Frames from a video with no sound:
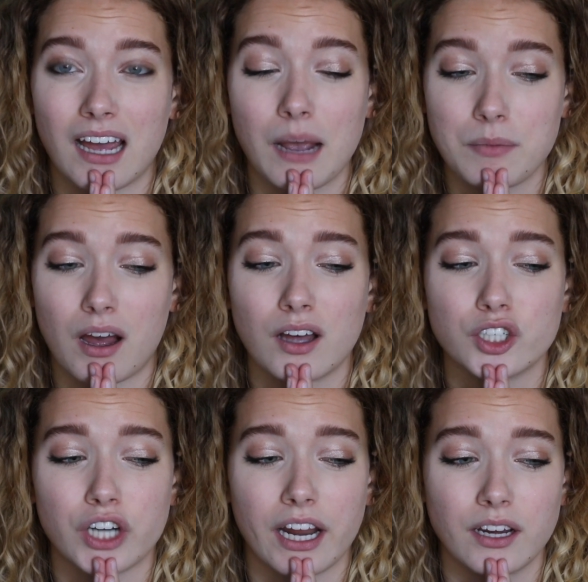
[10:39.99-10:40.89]
I'm not
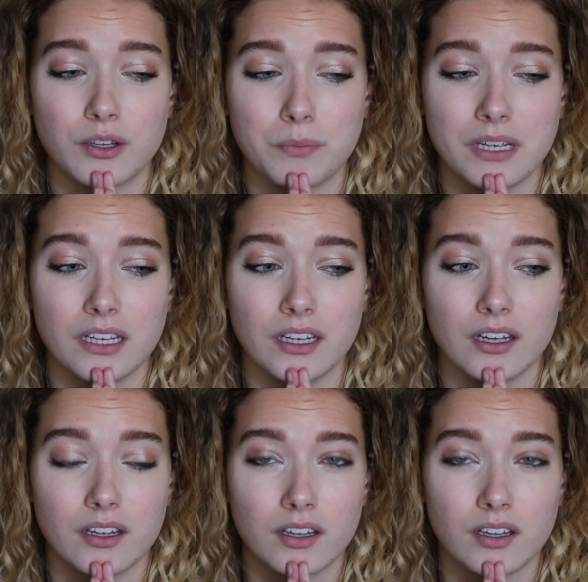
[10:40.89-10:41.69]
trying to be